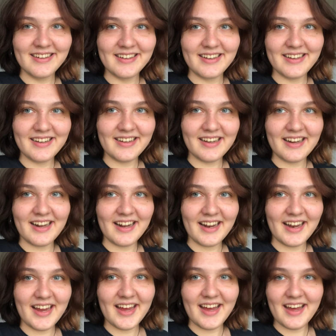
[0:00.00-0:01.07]

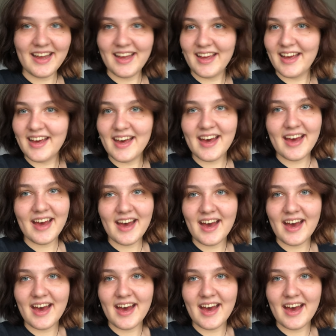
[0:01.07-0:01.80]
(silence)